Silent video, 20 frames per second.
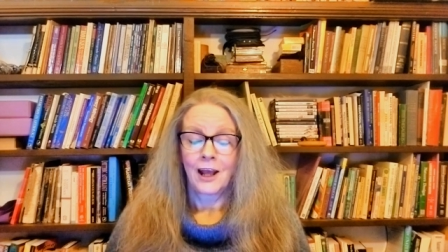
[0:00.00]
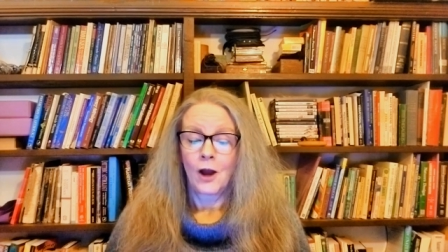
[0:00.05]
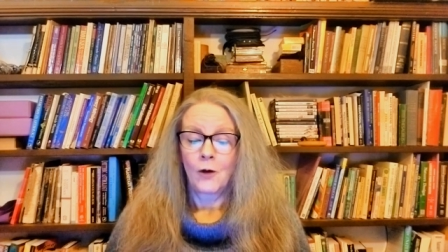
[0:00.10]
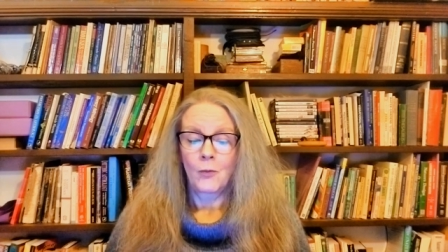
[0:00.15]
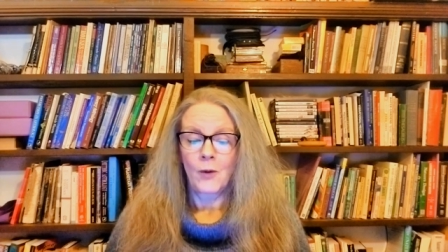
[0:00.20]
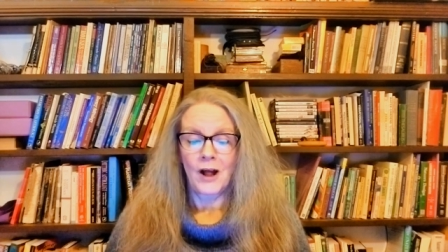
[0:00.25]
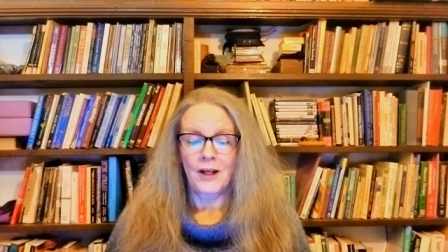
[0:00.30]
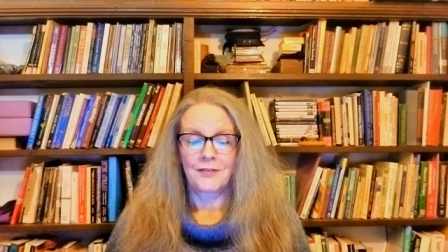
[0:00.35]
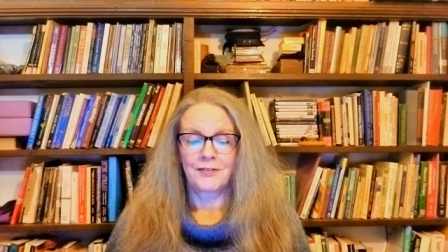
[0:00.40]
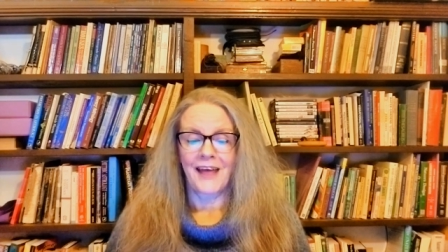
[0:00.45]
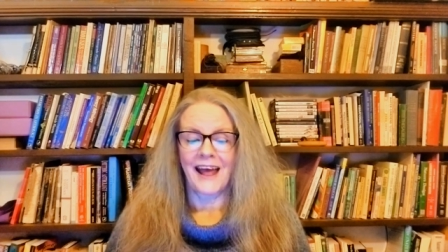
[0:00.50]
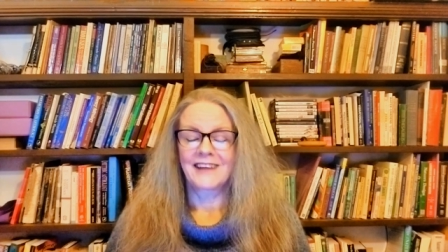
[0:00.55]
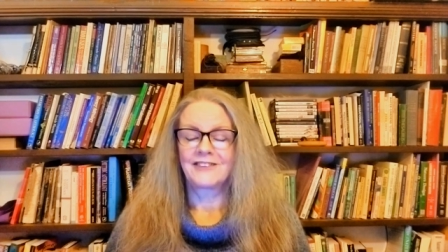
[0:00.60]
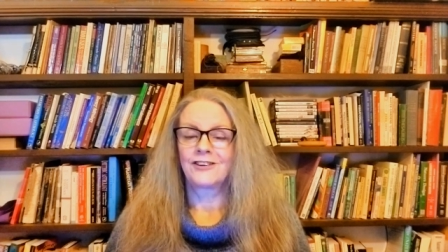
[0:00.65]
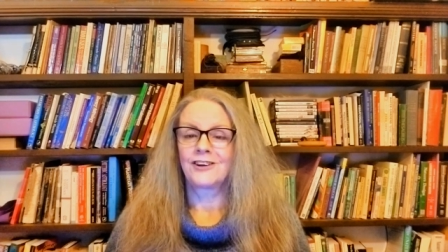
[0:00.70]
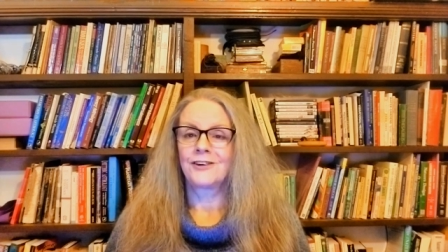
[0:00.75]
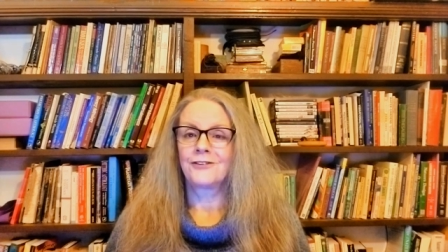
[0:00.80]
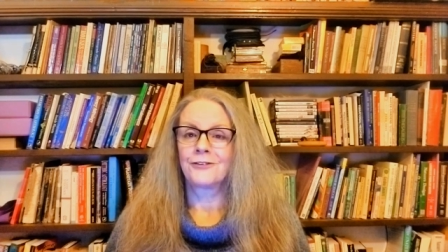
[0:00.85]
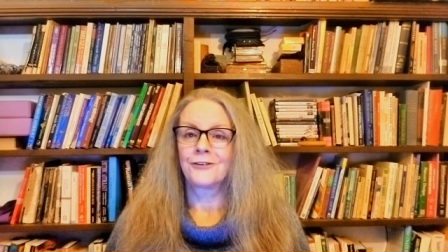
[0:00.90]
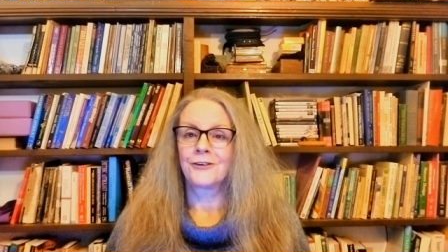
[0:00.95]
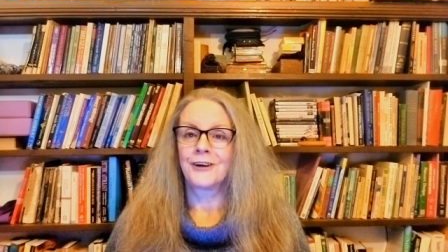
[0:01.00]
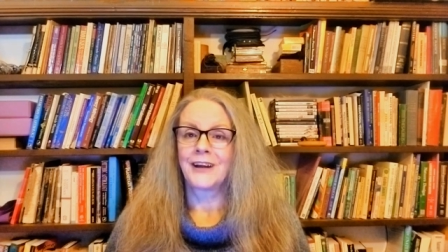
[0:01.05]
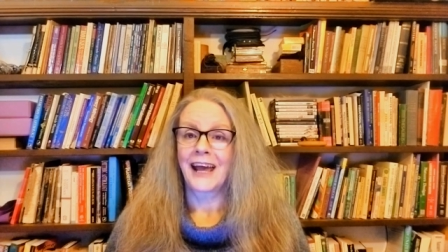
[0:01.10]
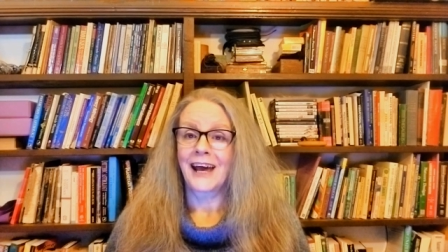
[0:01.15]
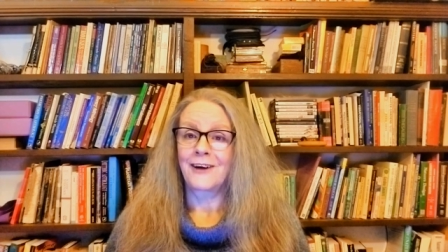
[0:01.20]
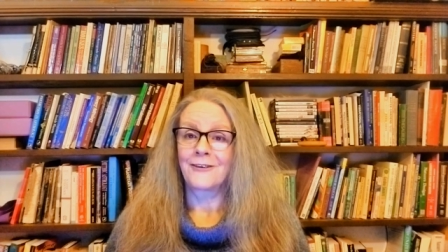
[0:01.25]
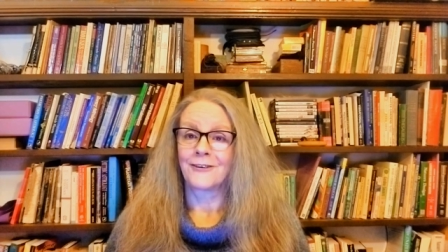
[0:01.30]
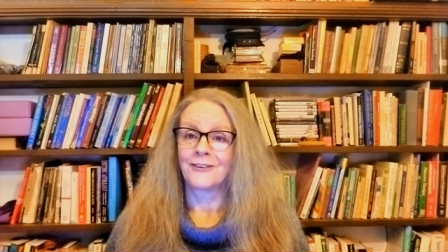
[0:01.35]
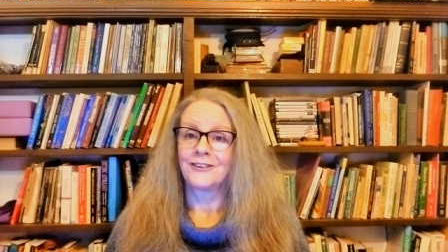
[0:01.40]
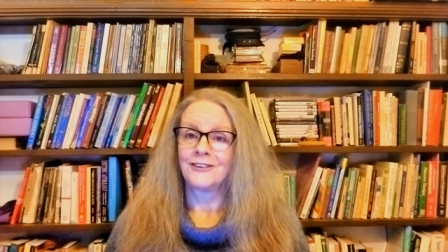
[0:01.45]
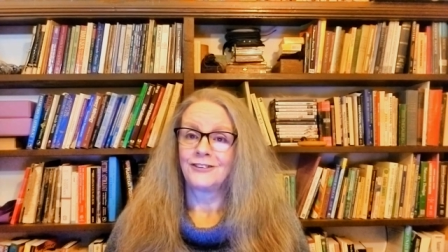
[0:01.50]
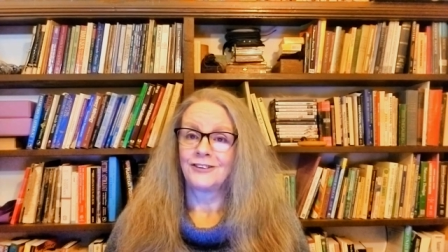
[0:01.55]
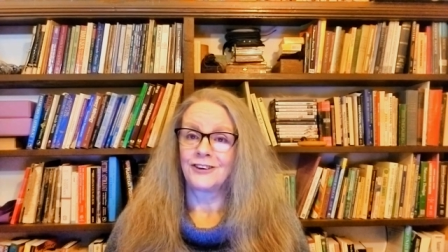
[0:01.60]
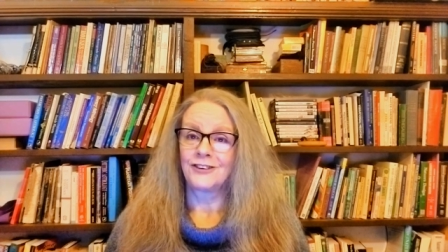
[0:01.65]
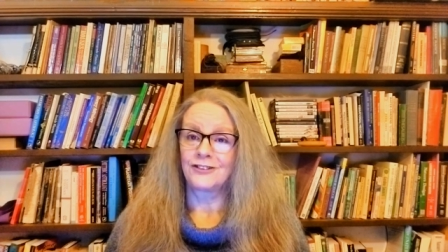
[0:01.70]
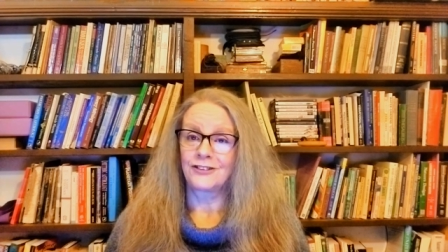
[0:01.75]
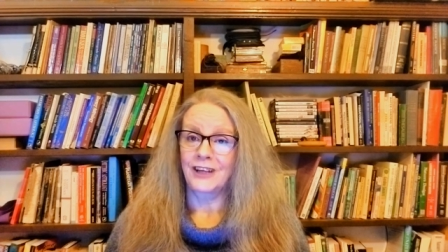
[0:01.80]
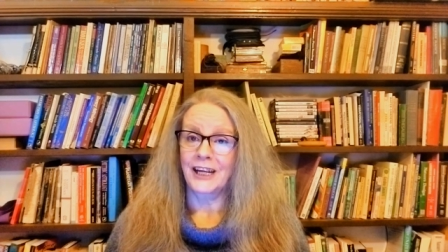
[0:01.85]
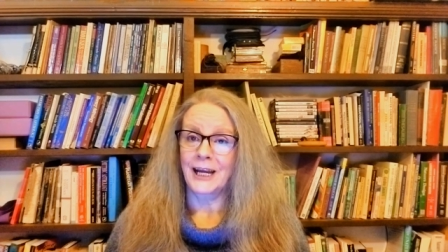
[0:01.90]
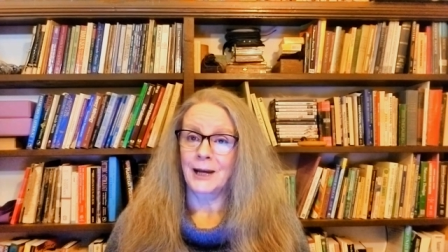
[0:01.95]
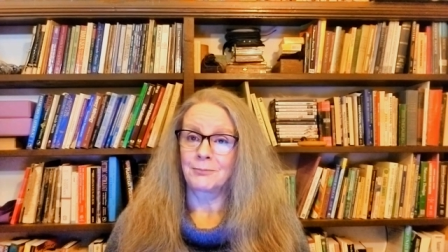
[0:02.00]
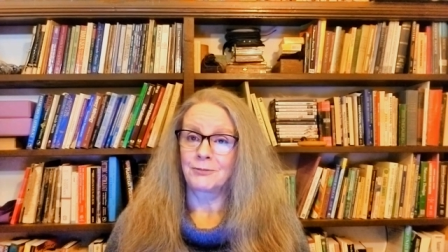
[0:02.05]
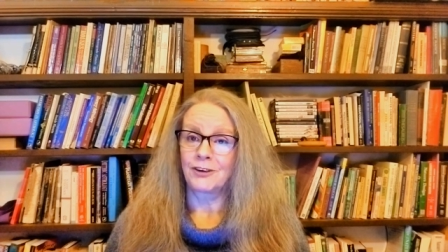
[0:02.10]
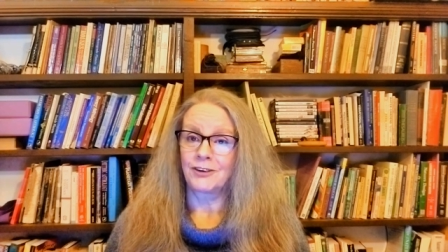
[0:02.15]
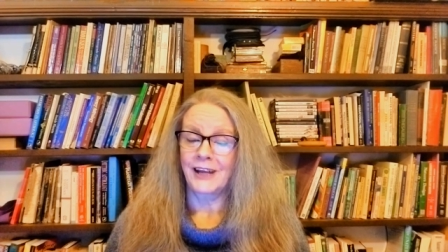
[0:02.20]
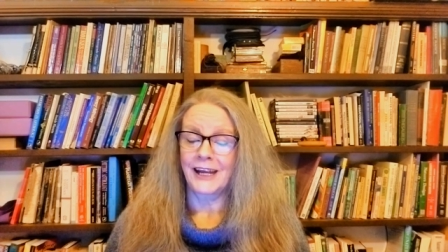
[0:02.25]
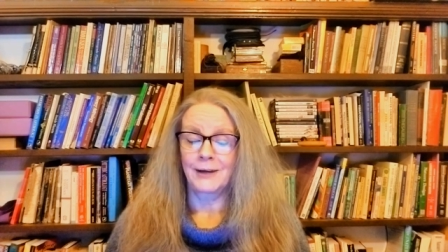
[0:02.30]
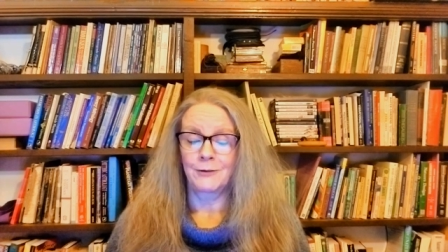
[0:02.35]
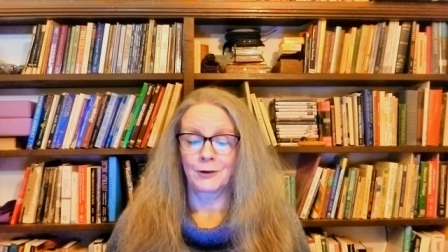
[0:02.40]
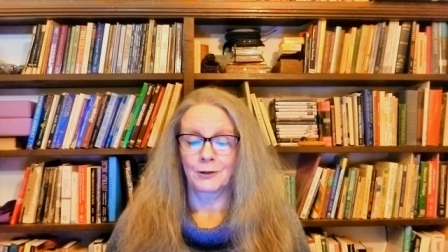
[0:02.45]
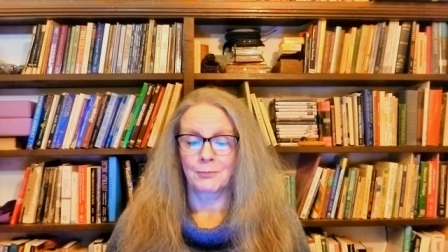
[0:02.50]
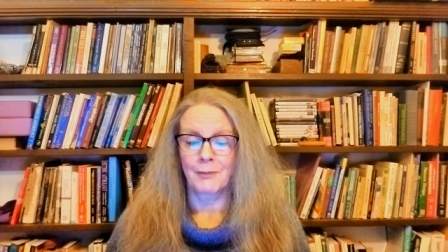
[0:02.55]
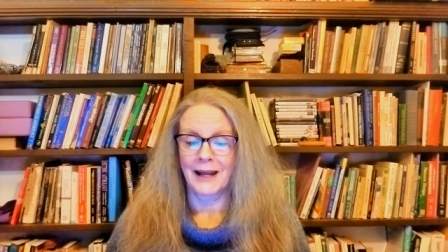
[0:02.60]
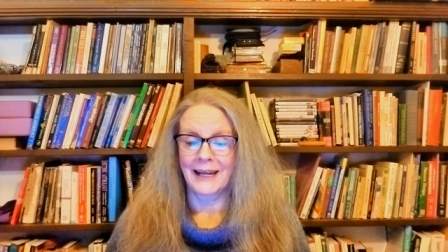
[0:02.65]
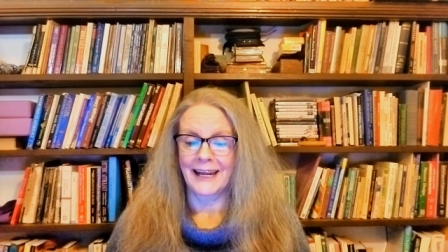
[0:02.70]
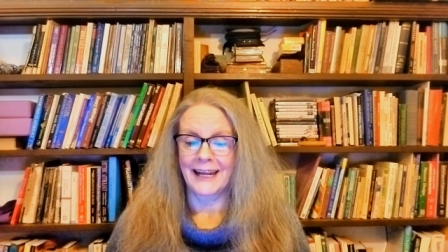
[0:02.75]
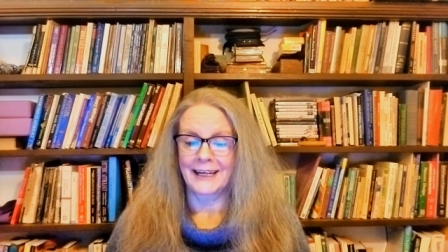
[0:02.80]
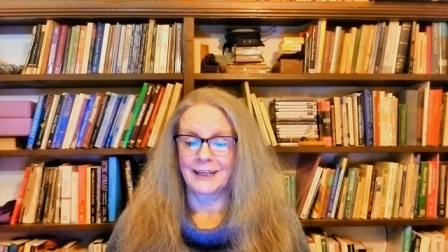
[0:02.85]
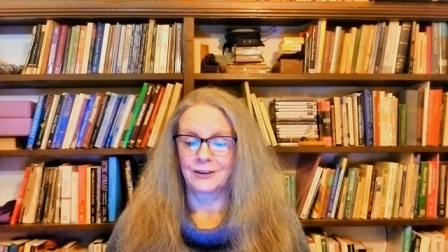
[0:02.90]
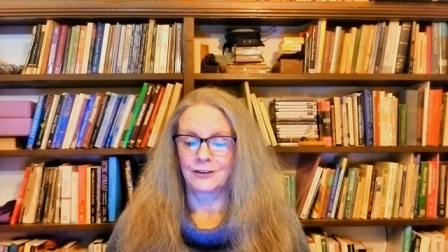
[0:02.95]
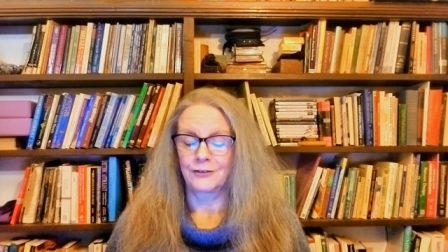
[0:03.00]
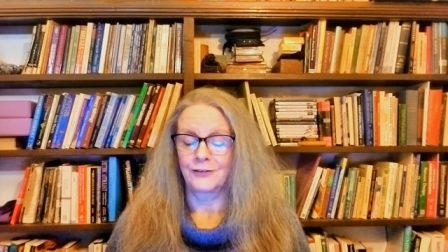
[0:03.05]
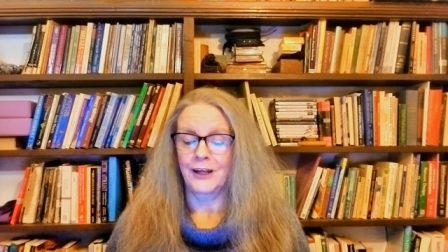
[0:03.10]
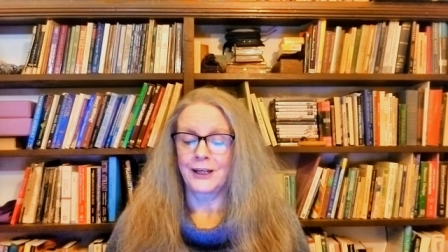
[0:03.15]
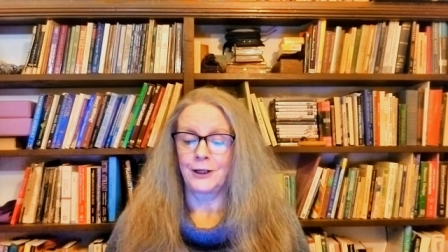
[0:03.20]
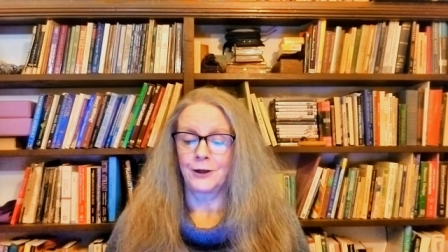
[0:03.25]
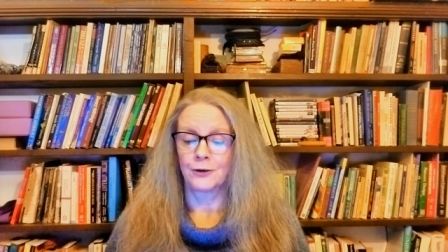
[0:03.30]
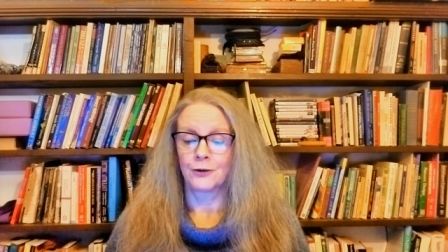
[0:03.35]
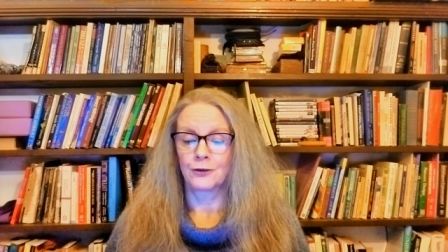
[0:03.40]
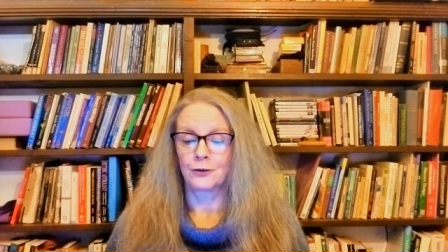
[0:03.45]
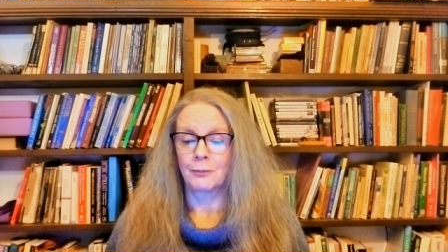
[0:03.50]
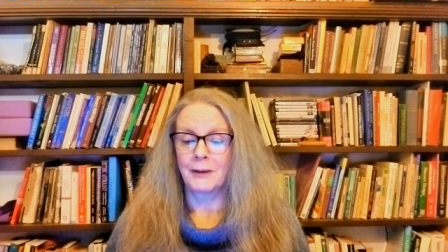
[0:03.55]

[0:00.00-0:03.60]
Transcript: Well, that's it for now. To stay up to date with my latest videos,